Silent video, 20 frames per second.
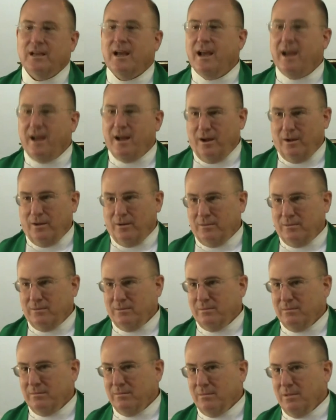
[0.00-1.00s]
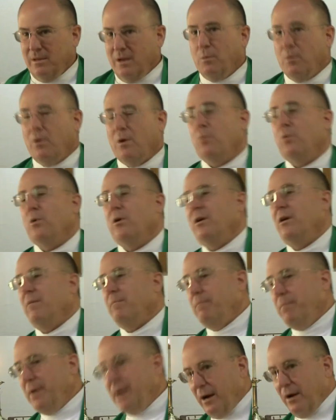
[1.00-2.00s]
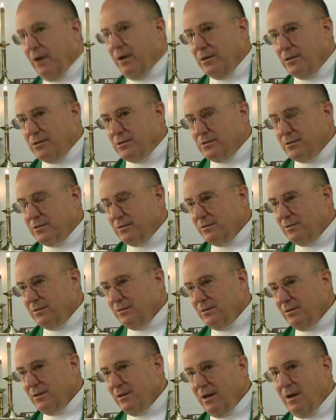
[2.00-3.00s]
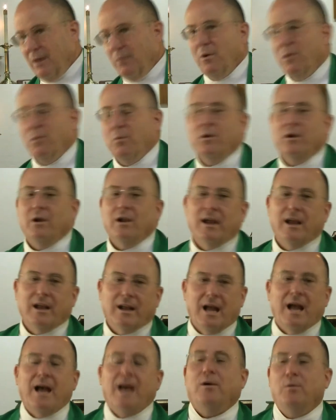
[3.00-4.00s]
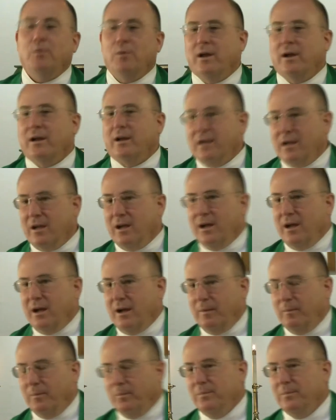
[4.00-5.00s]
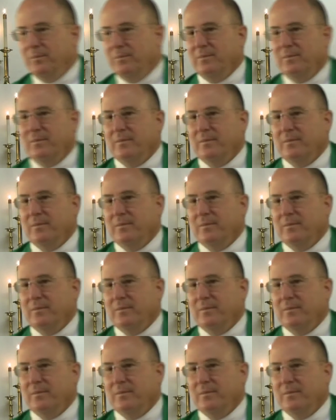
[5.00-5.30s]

down, and when we're embarrassed, and when we're like, I don't want to come,